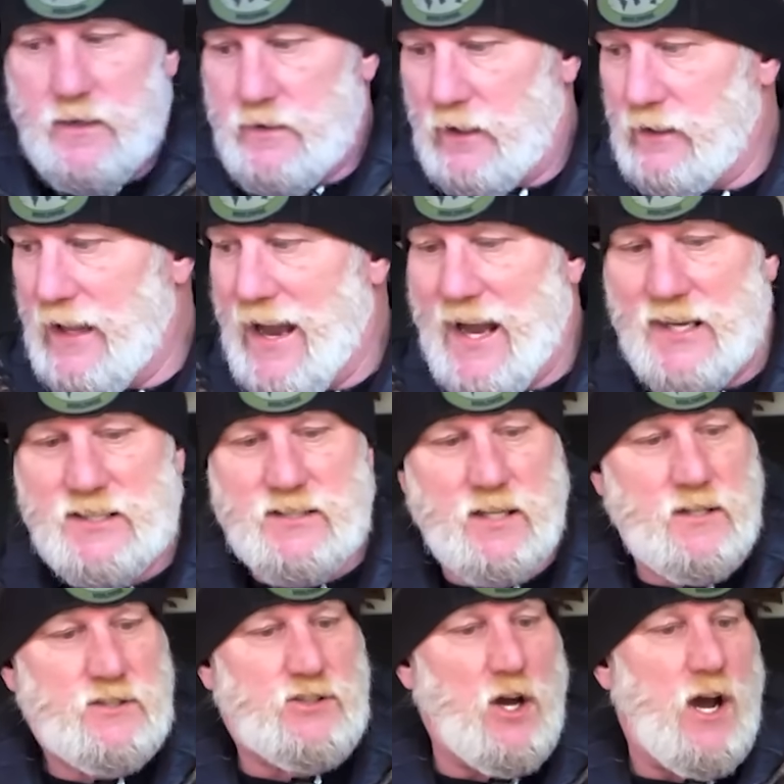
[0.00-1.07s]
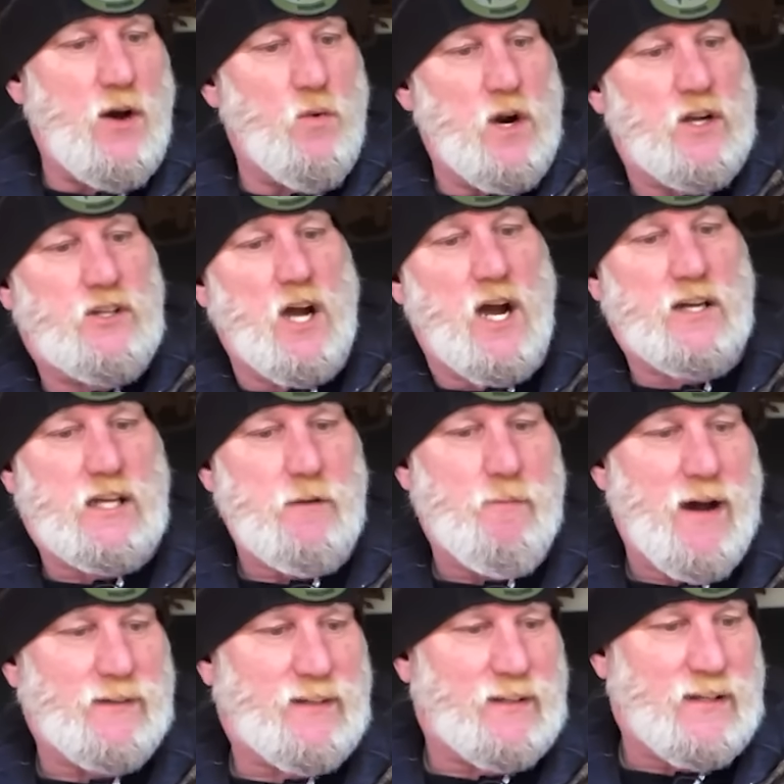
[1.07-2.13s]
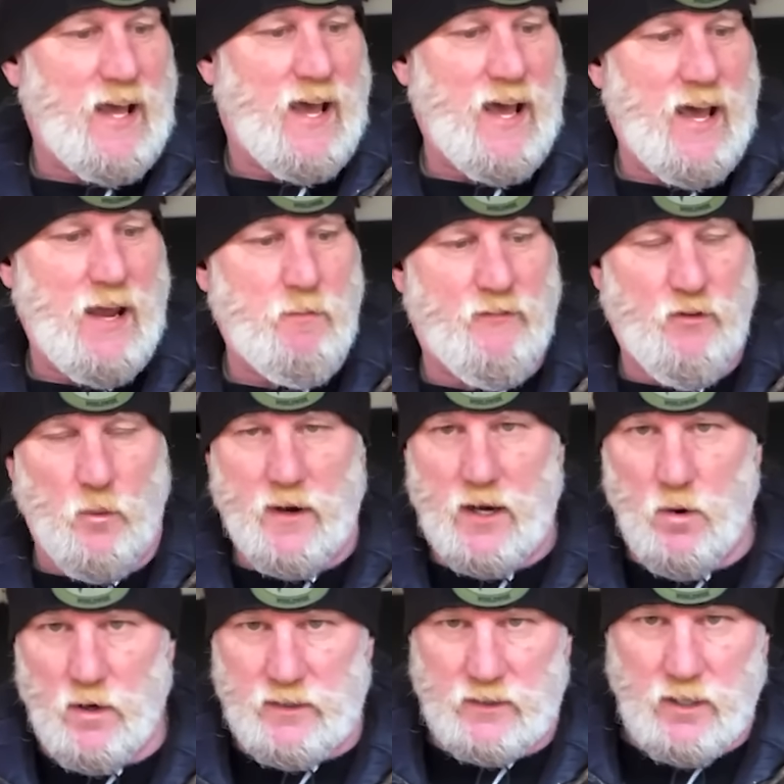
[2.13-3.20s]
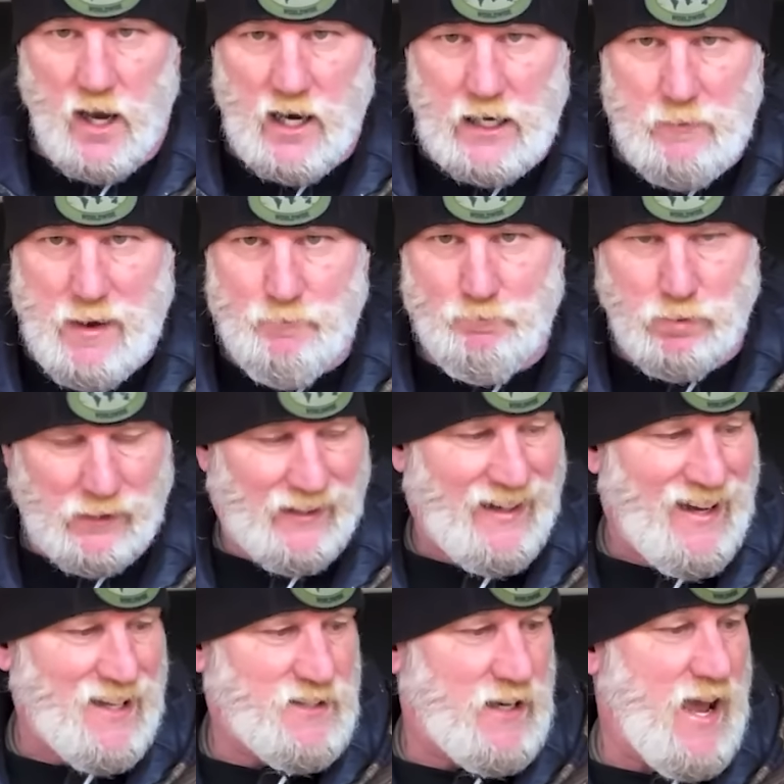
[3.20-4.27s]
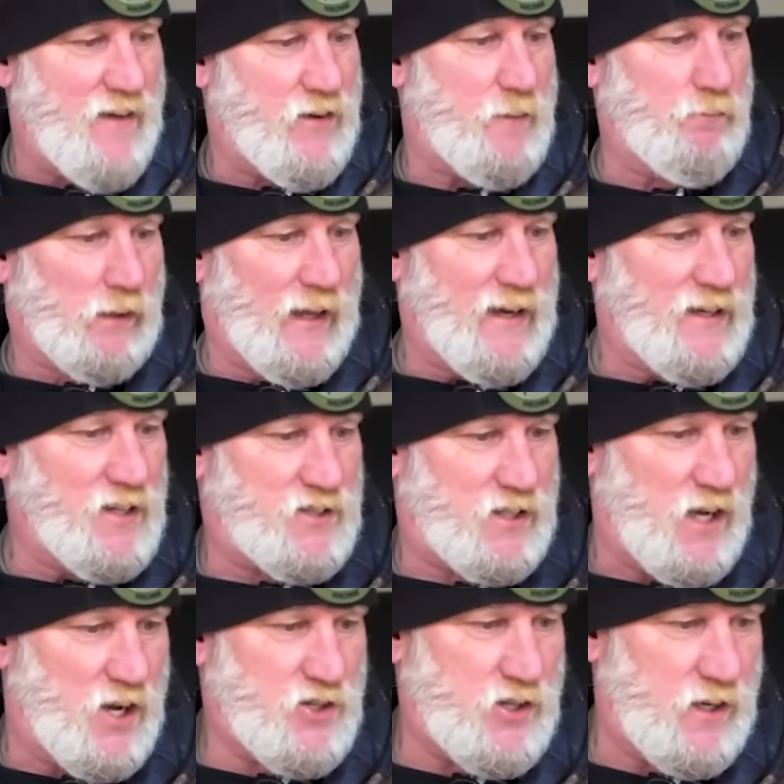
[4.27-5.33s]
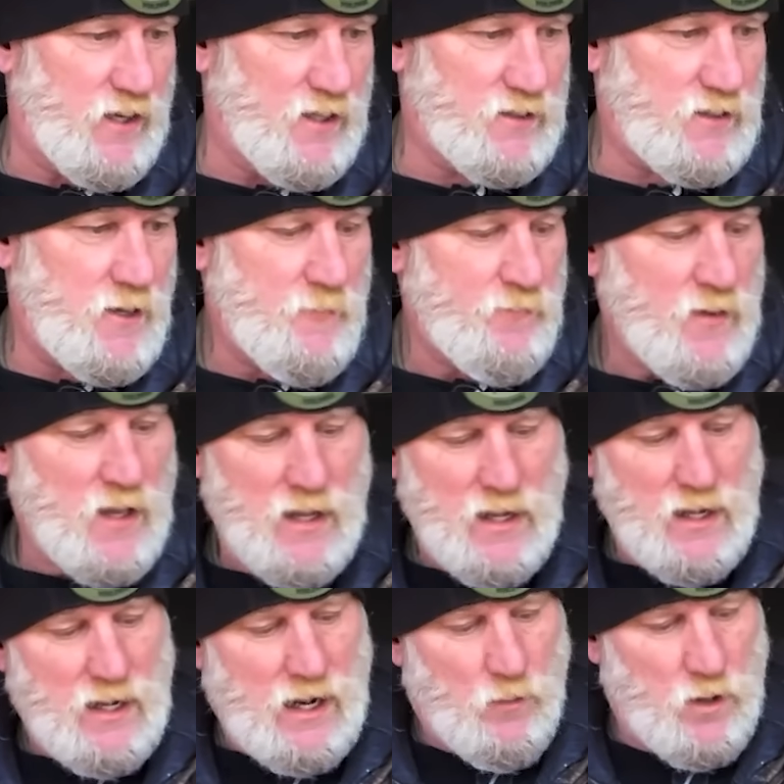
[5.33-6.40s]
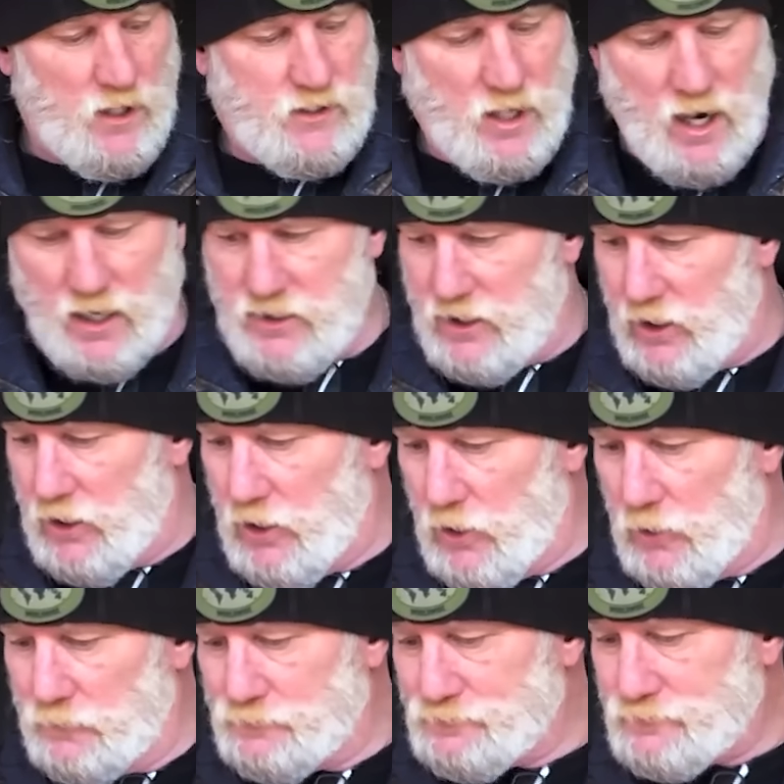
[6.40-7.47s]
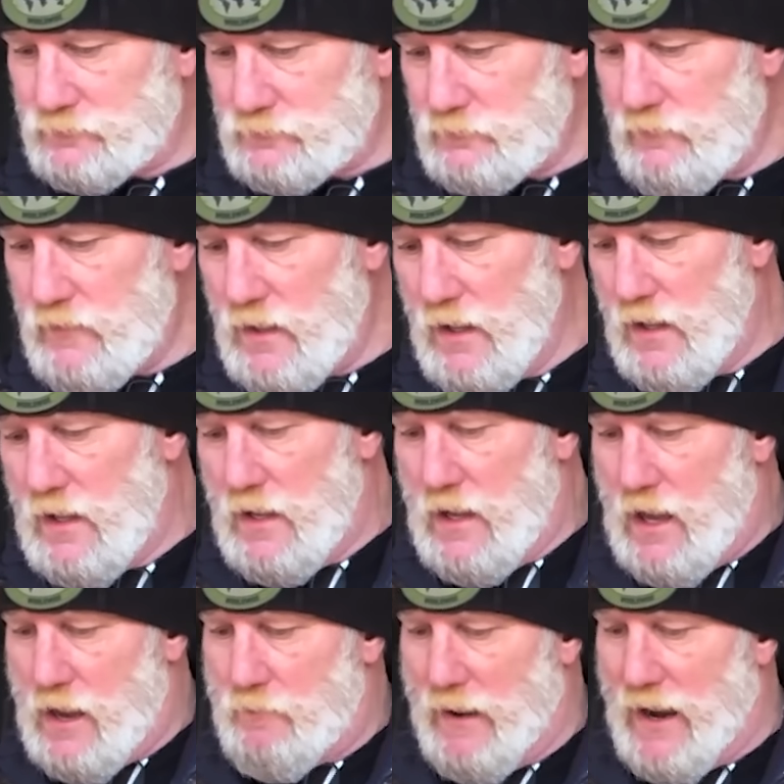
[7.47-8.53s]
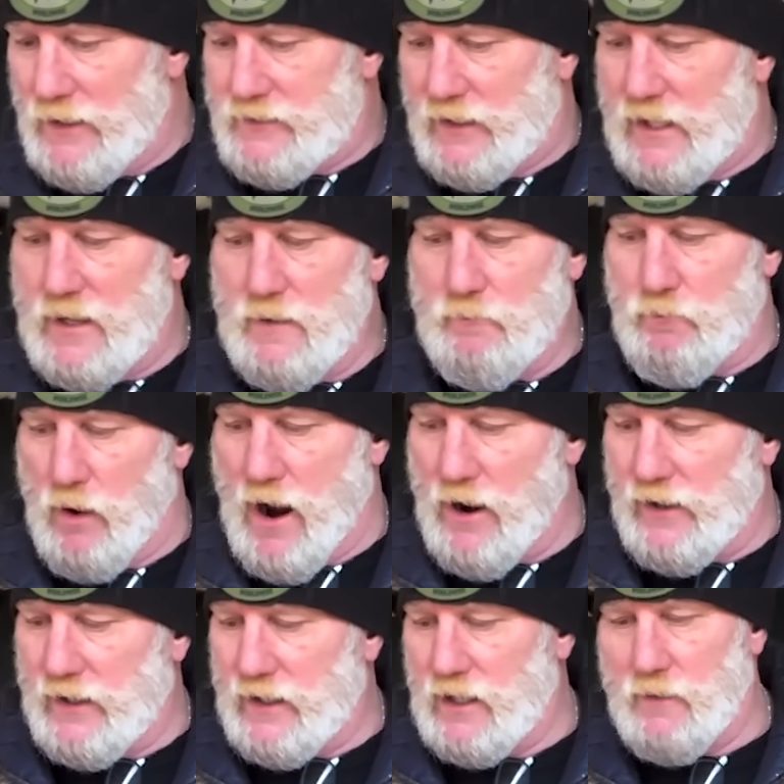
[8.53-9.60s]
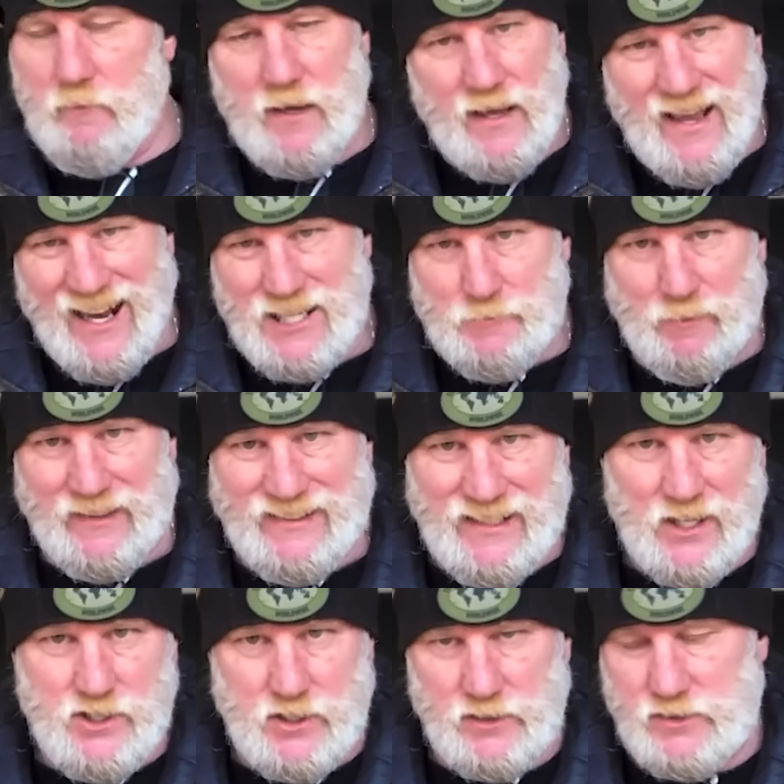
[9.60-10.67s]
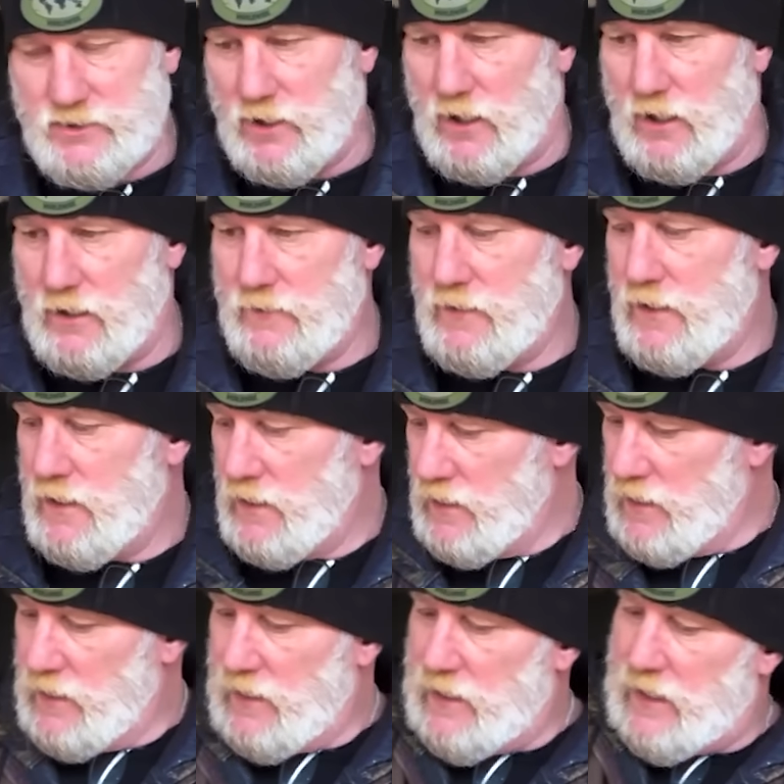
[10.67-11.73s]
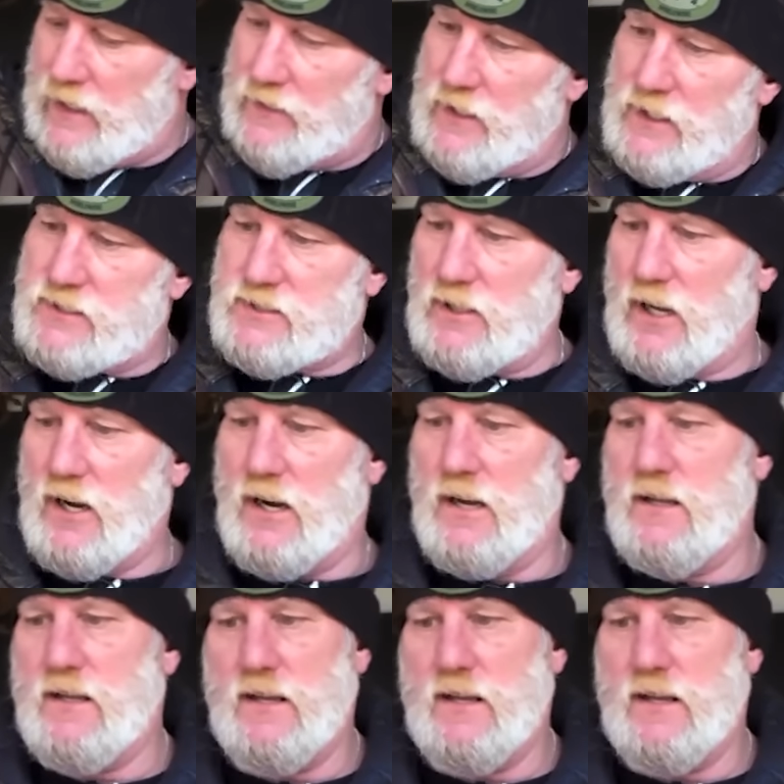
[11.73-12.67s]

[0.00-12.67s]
the last saw I want to talk to you about today before we go into talking about blades and having a blade discussion is, I want to talk to you about the Browningham Expedition saw. And this saw